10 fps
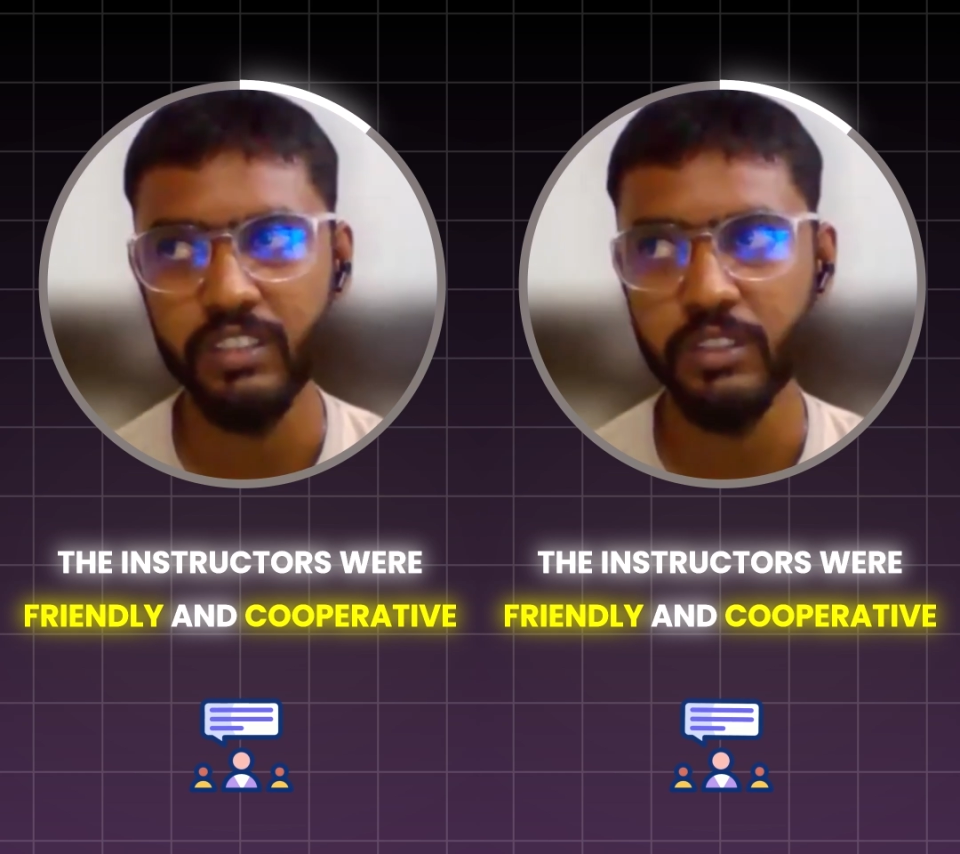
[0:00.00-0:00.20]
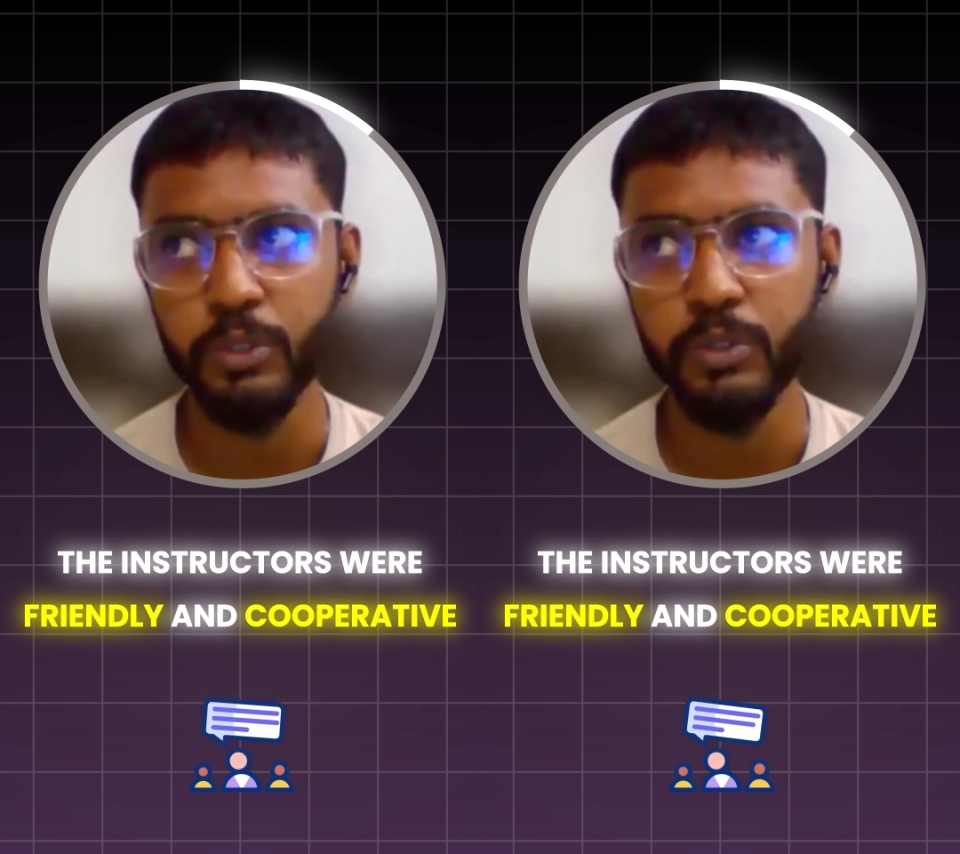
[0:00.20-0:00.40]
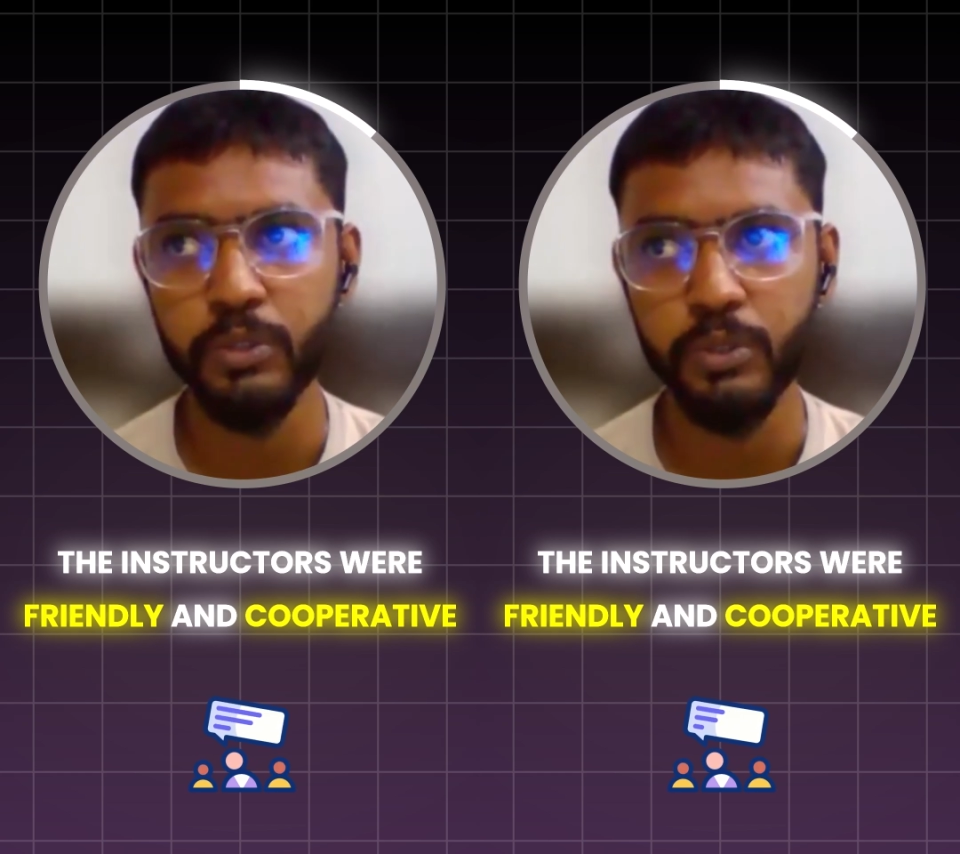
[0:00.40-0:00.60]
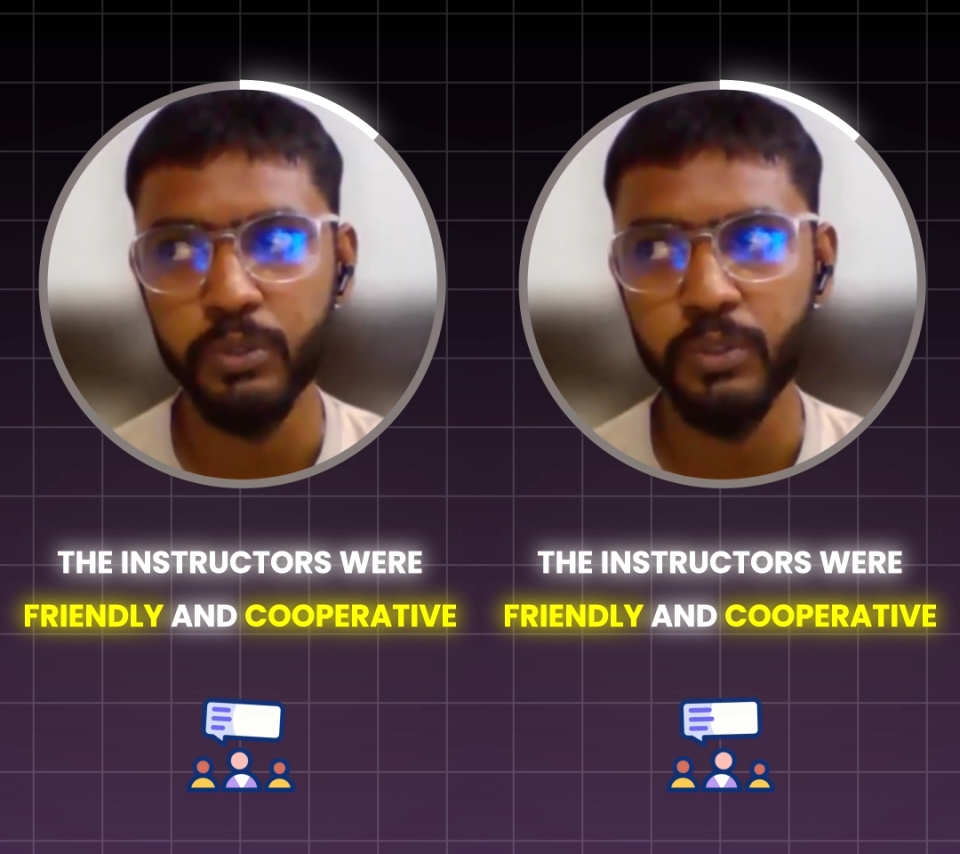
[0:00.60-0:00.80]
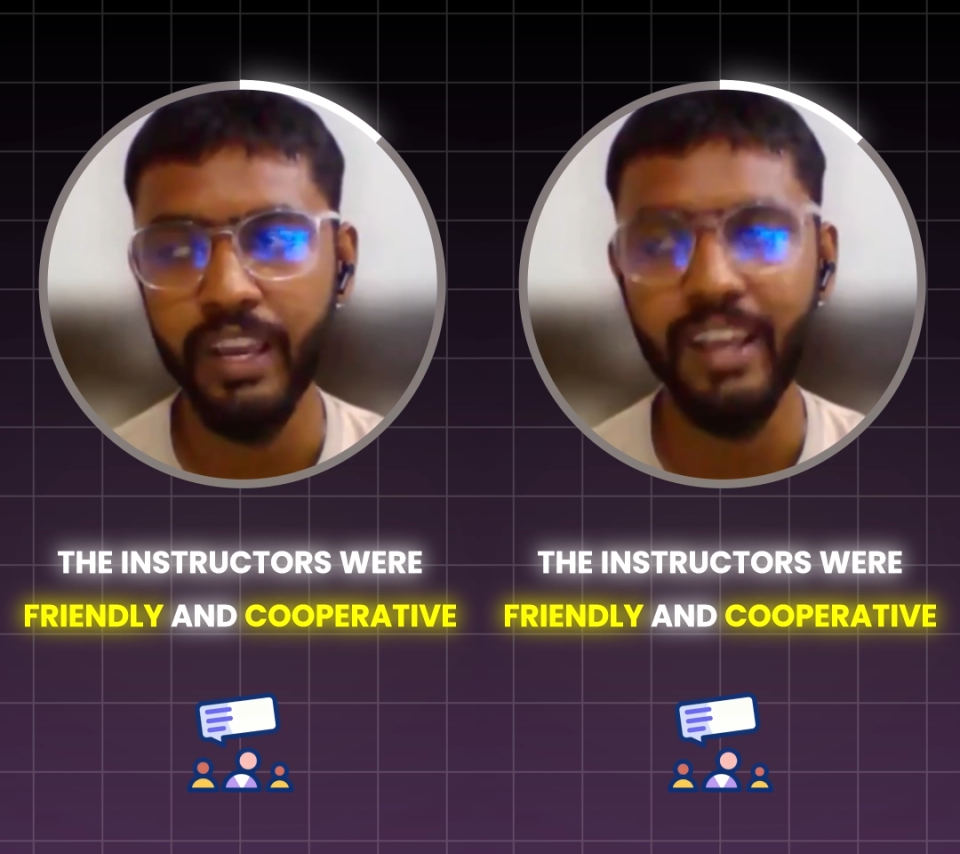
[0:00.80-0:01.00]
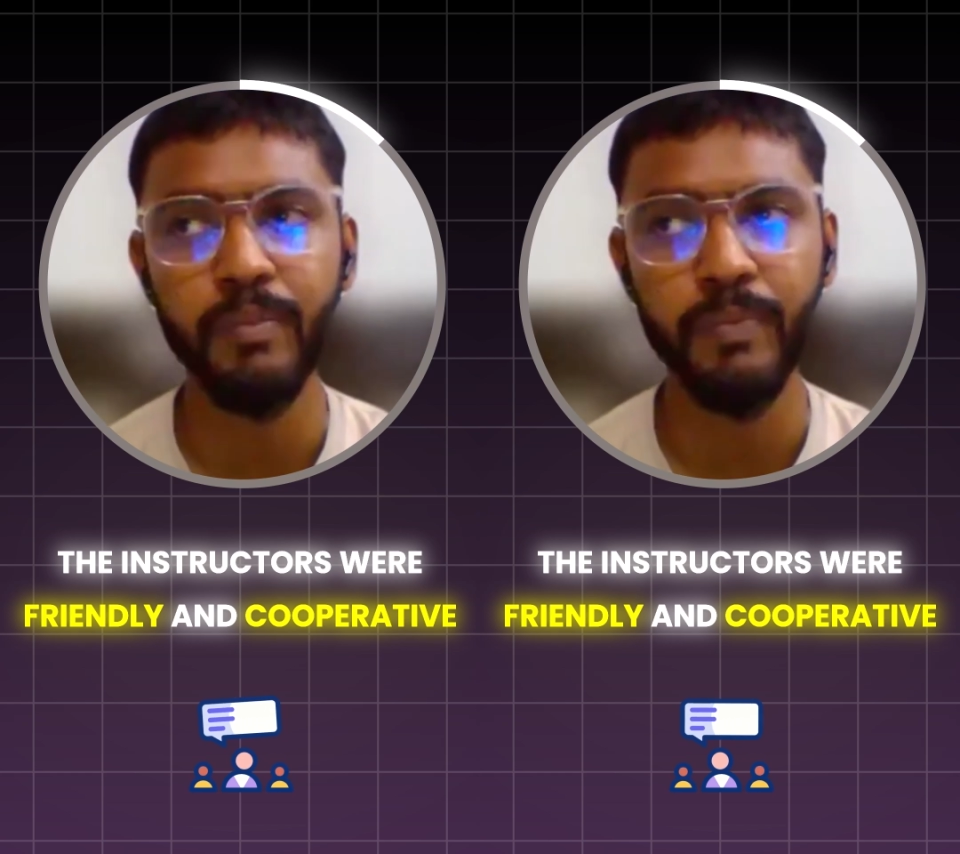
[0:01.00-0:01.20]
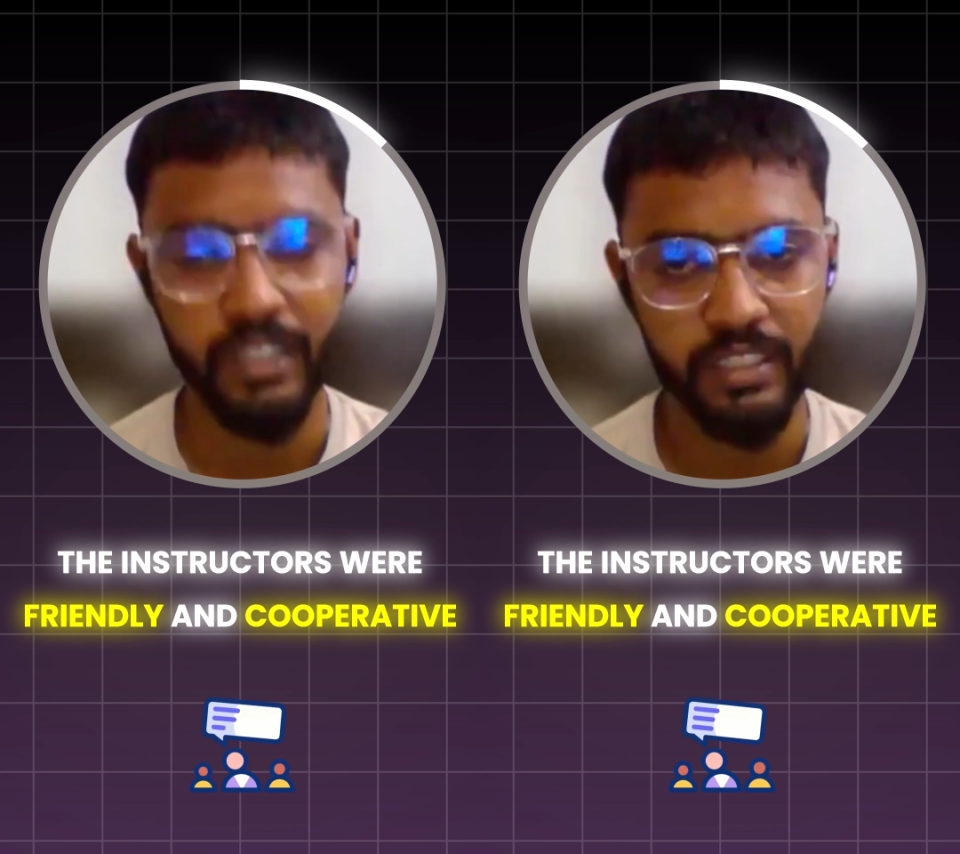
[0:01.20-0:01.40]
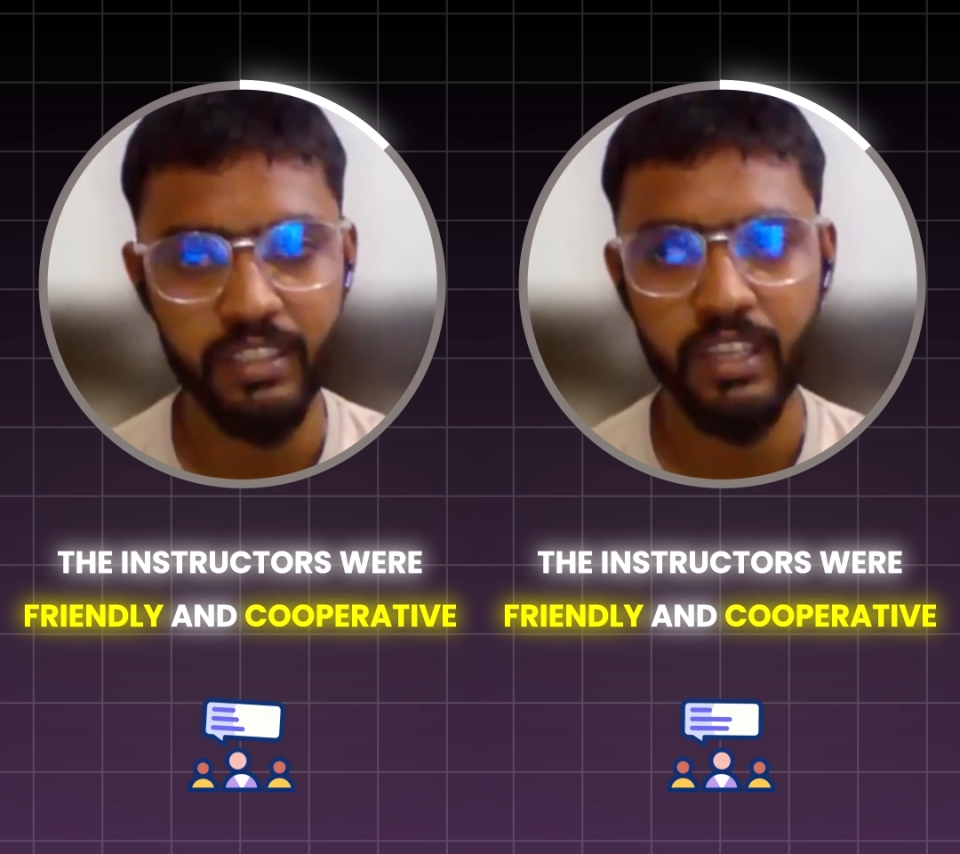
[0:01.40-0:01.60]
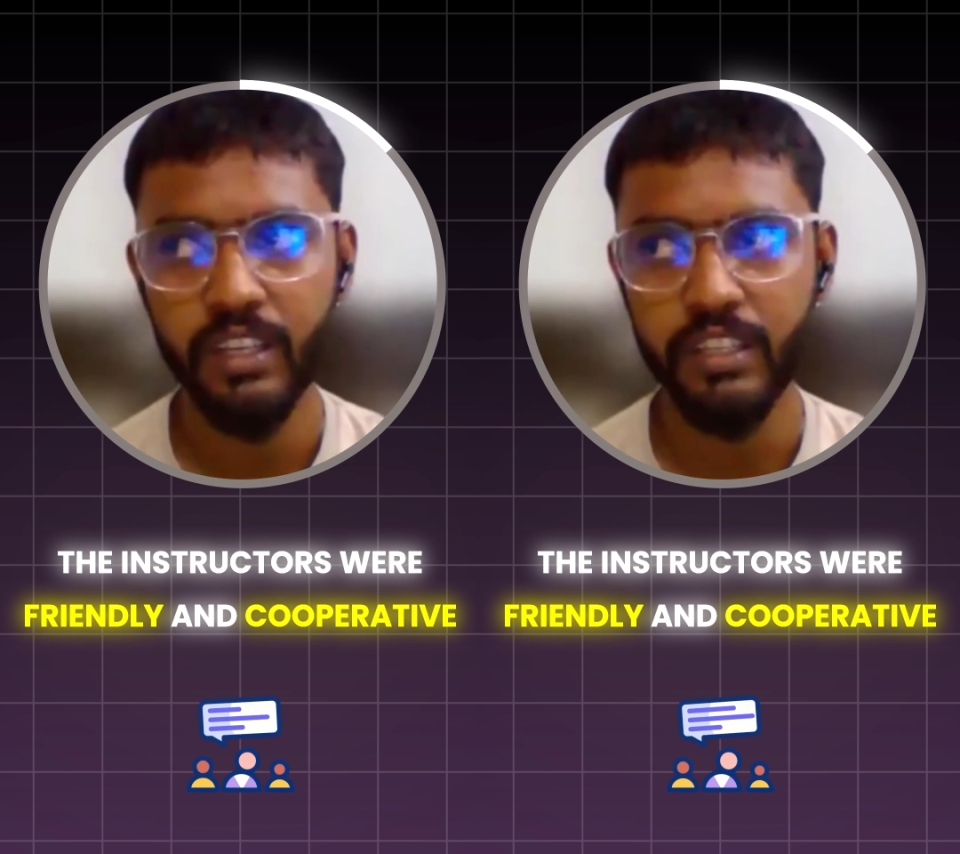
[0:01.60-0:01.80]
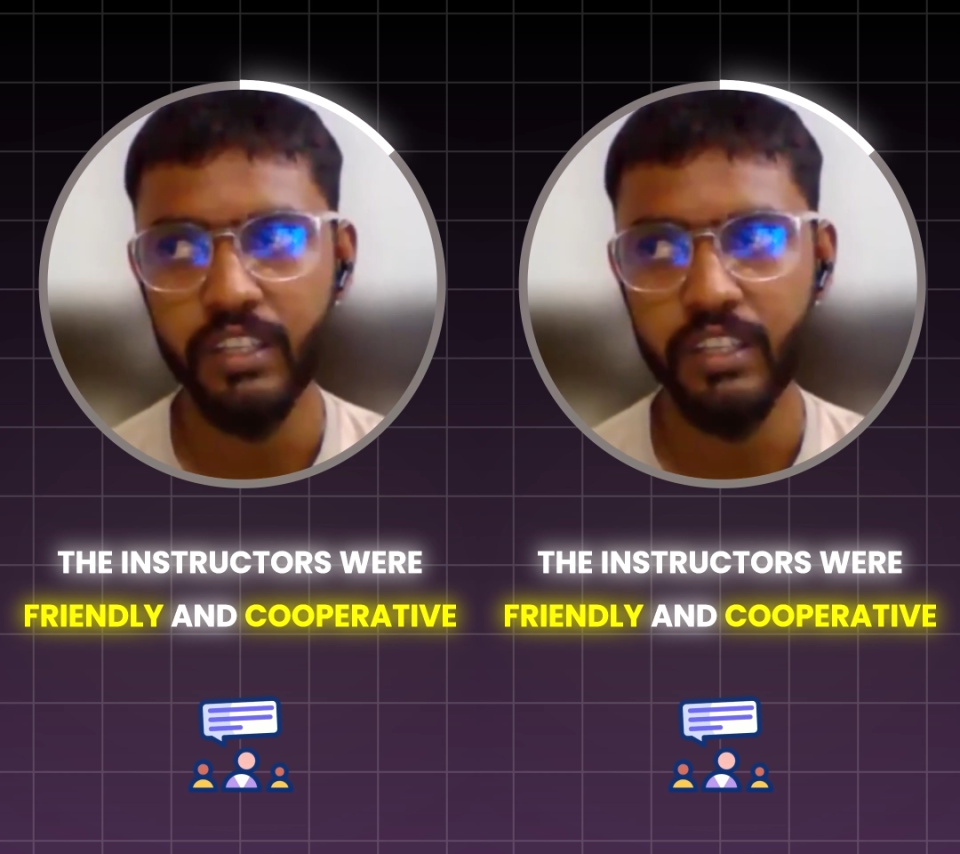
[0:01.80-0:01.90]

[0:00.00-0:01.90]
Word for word: used to help us. They